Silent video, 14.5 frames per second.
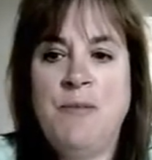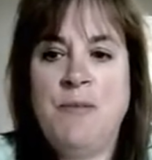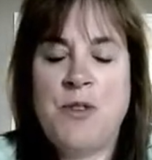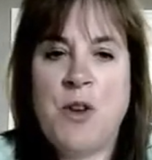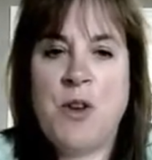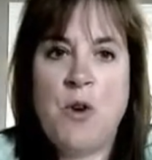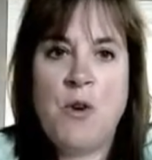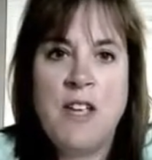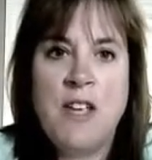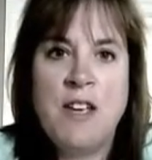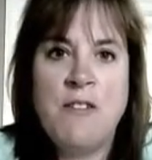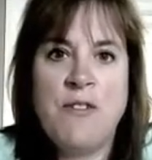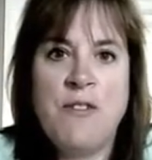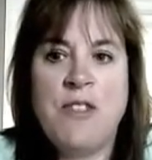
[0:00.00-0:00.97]
So
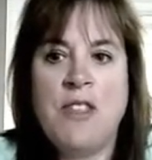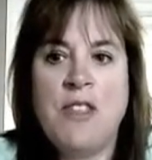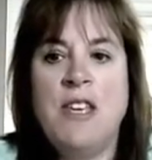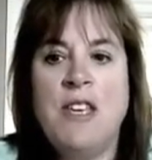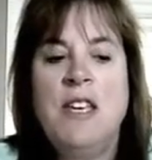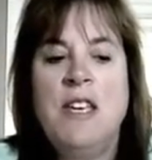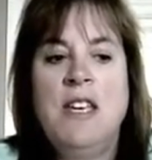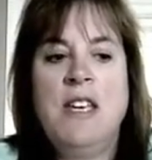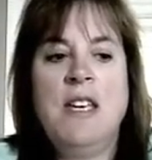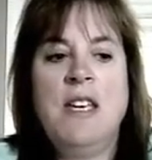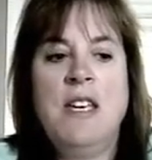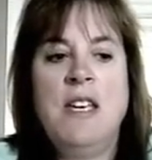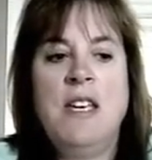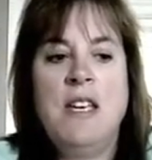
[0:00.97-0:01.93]
if
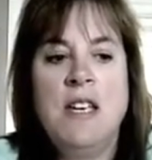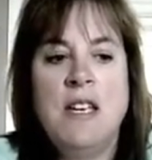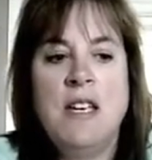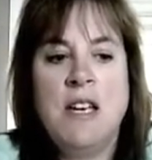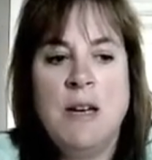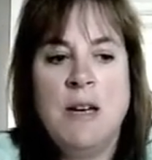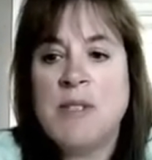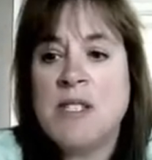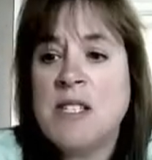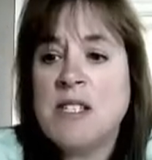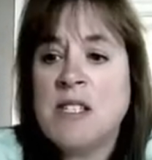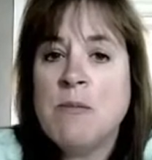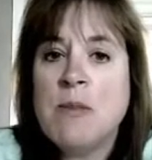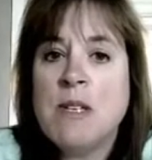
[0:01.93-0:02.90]
the
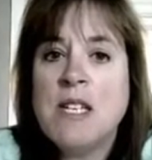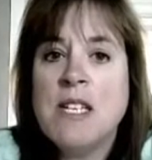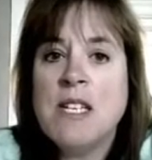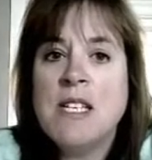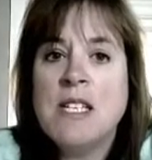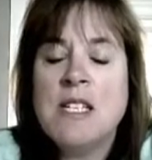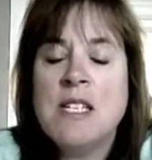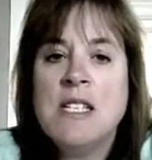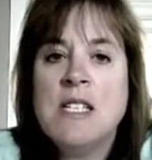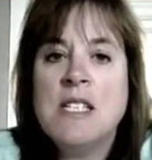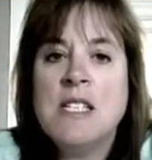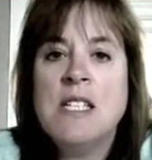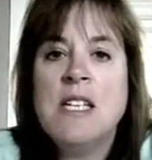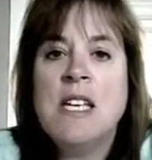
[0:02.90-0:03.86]
system
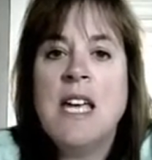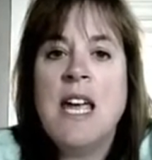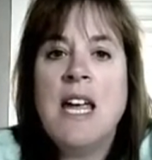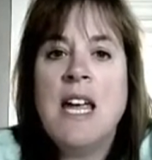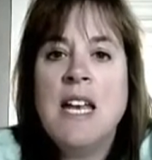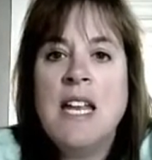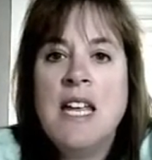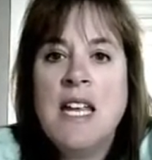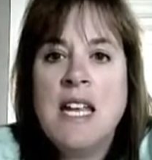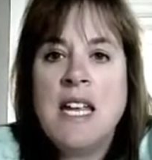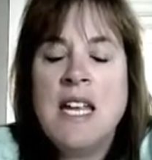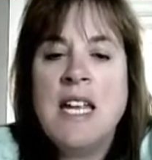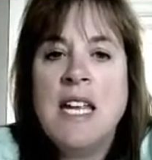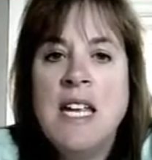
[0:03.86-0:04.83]
is
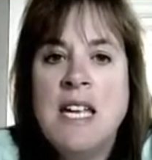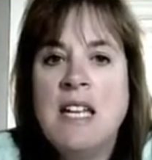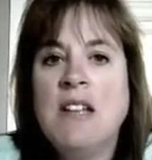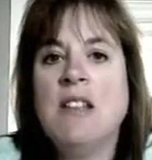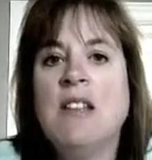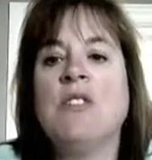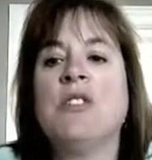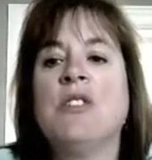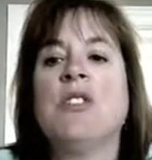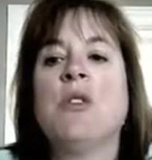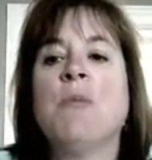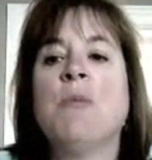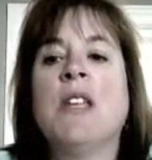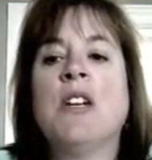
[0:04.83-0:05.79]
gaining heat, there's
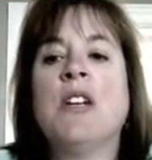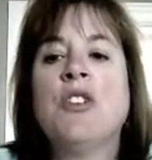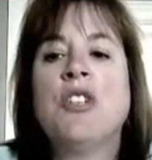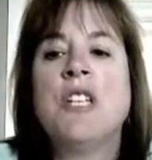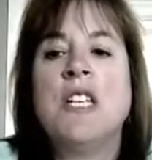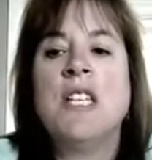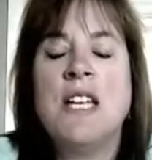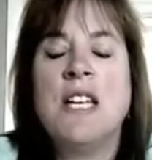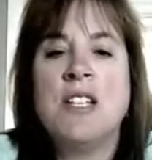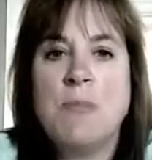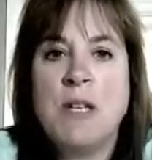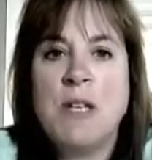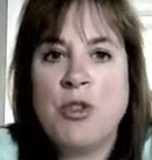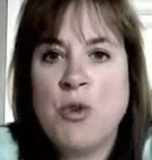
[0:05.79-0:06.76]
thermal energy that's
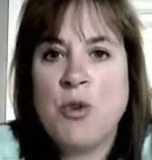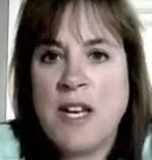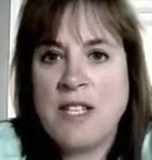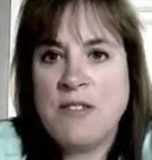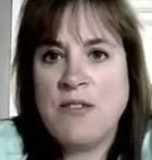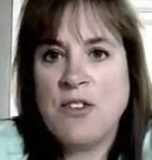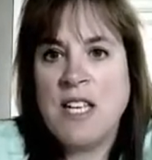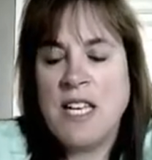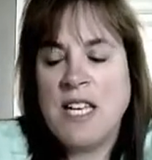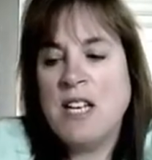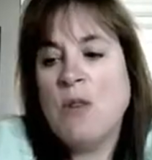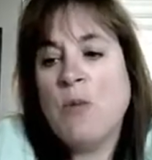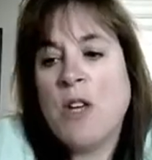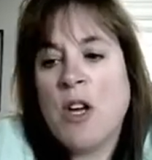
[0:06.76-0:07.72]
being transferred
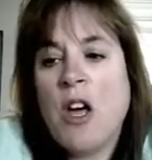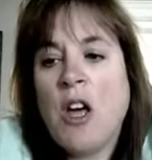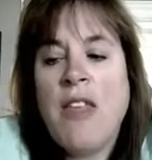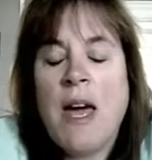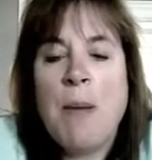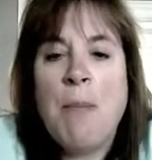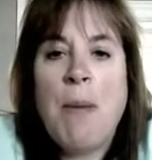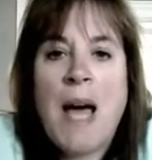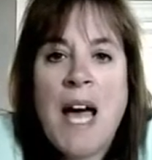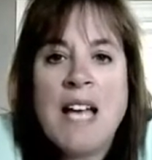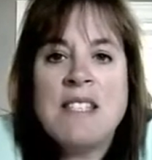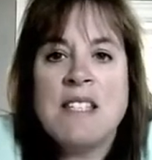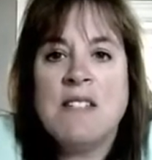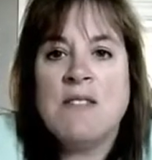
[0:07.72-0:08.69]
in, and we call that
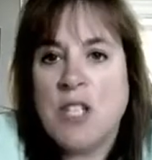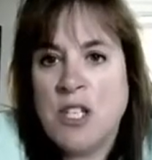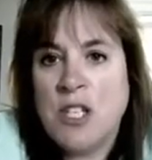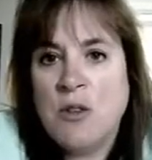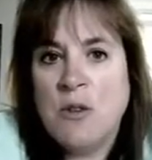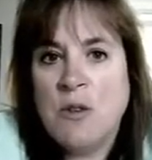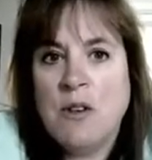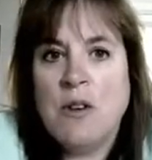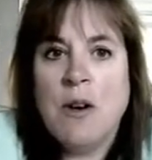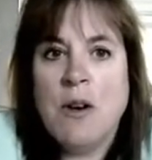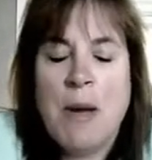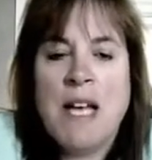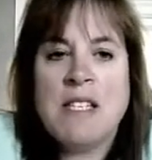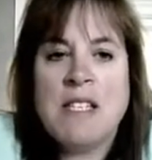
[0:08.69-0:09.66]
positive Q, or
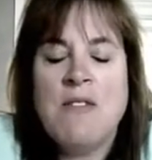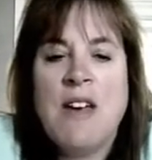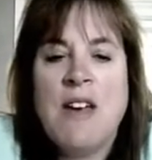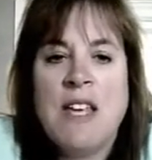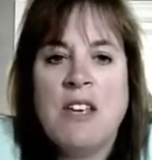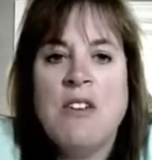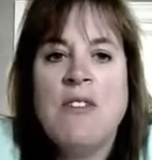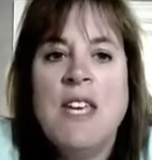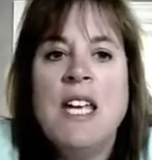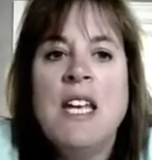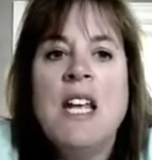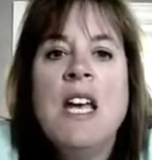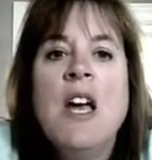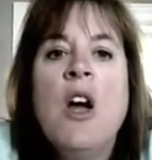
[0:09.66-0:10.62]
a positive value of
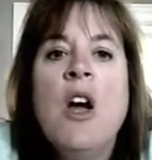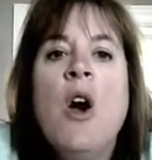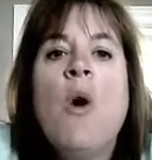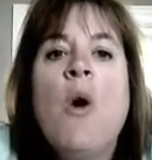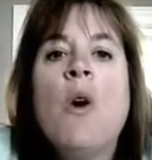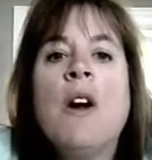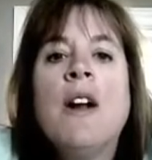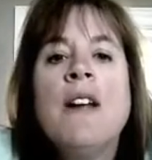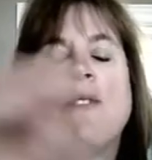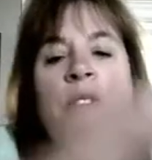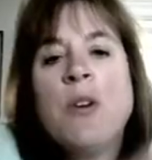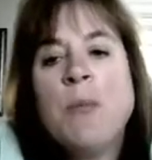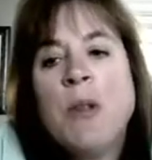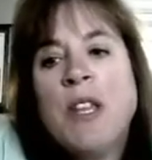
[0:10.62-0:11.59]
heat. Or
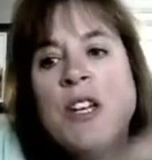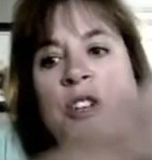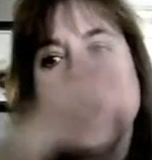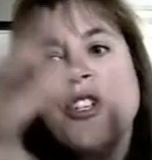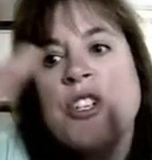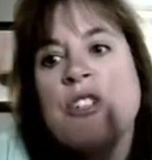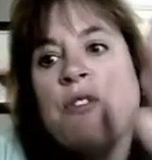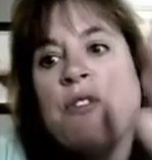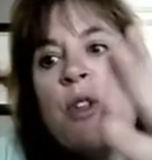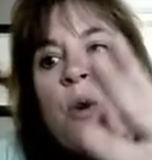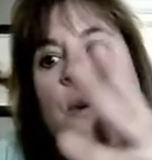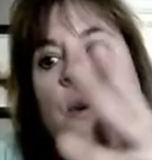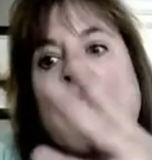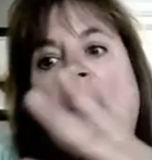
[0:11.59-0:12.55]
if thermal energy is
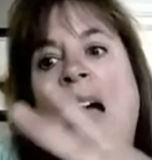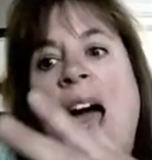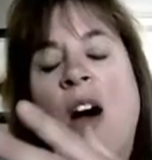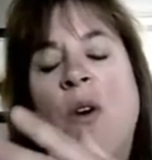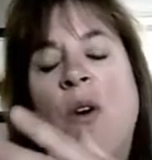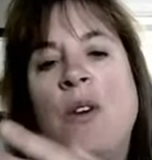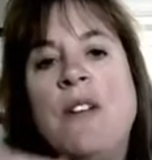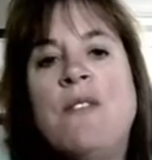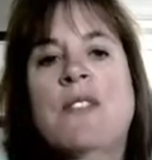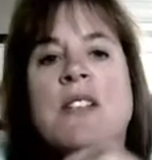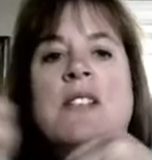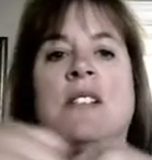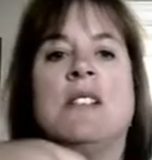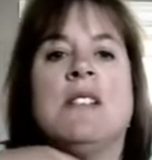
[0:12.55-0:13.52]
flowing out of
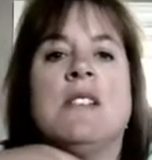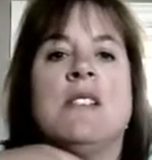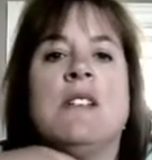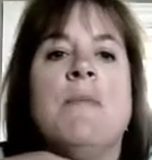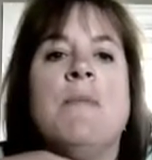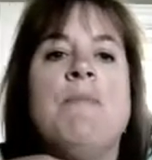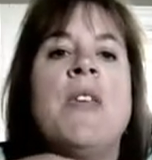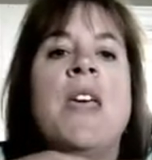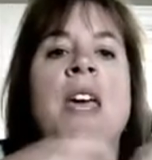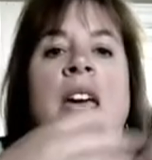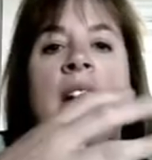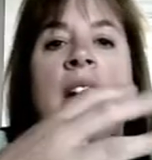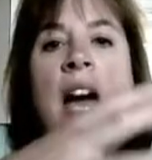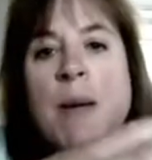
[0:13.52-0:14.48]
the system,
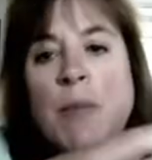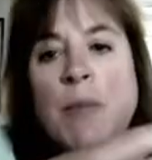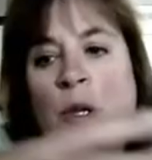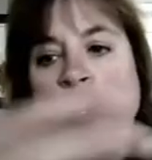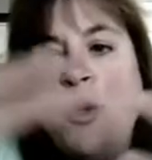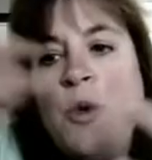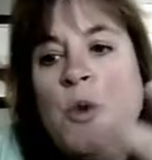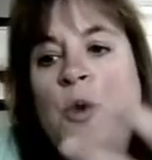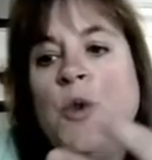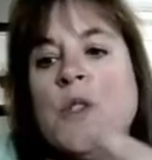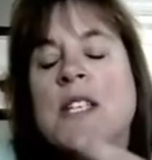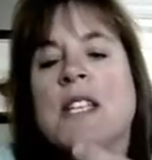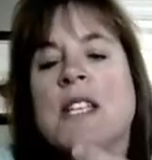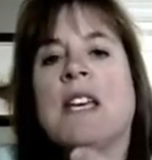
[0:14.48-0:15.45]
I'm
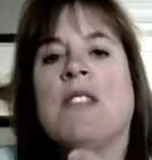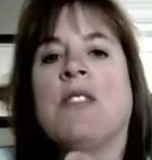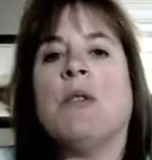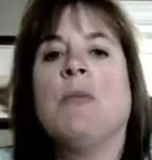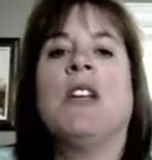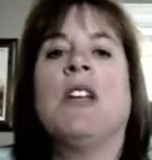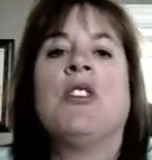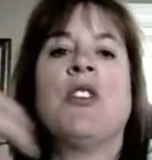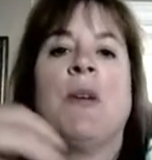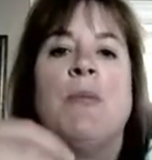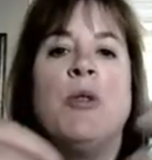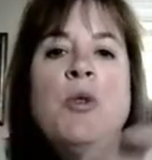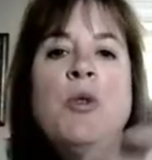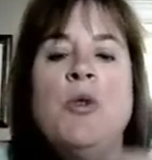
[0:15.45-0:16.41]
losing that thermal energy,
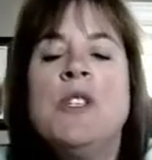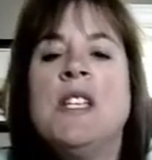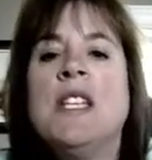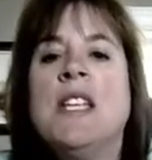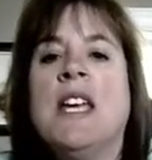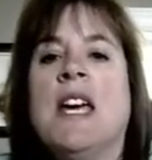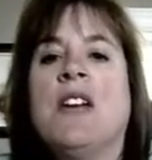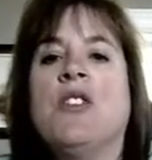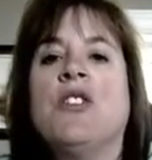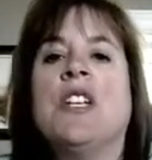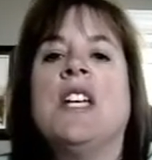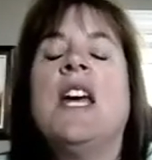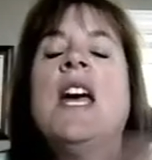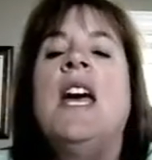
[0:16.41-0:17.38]
I'm losing the
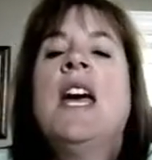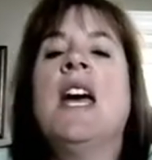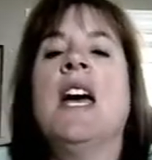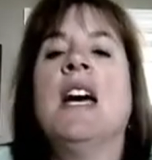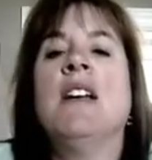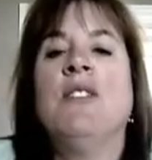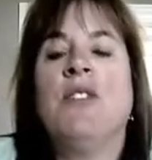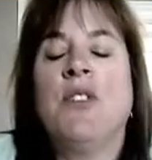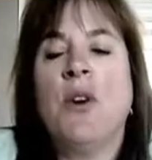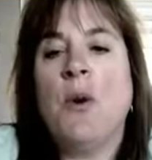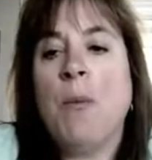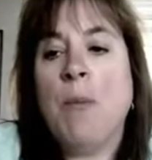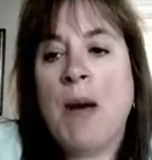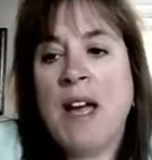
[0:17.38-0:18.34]
energy, and
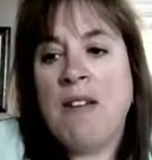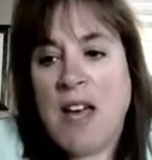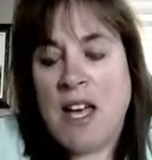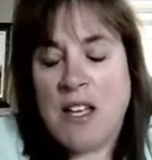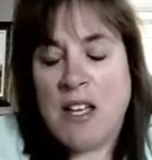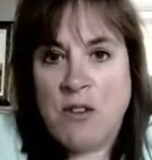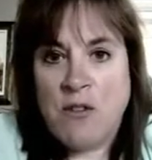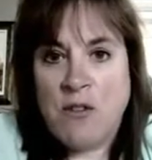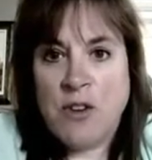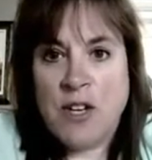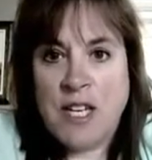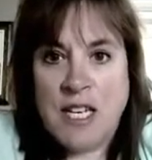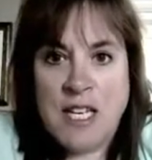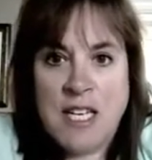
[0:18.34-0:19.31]
so my value
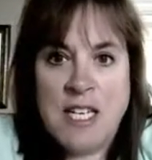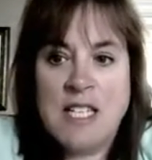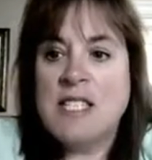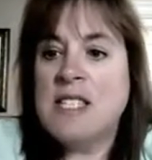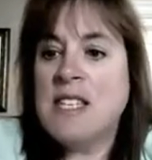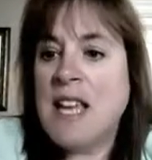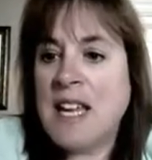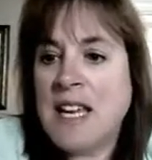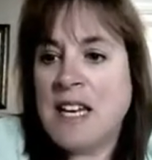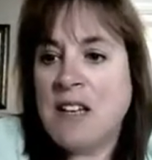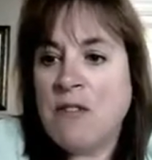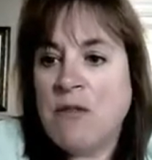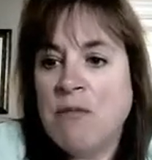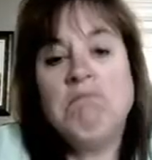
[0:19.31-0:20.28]
for heat is
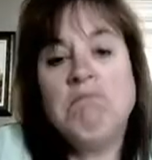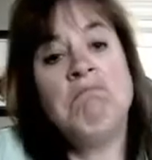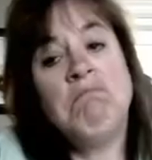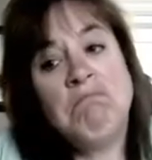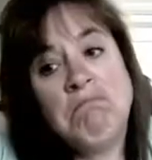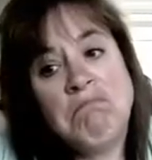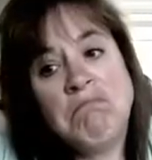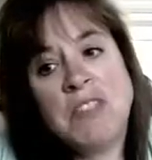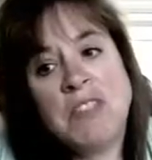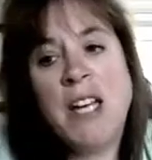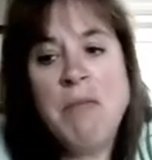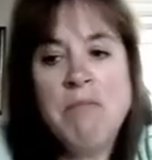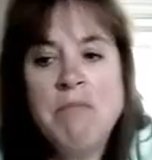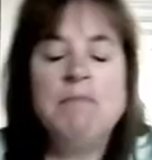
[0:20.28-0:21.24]
negative.
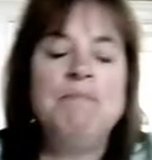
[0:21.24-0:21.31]
Okay?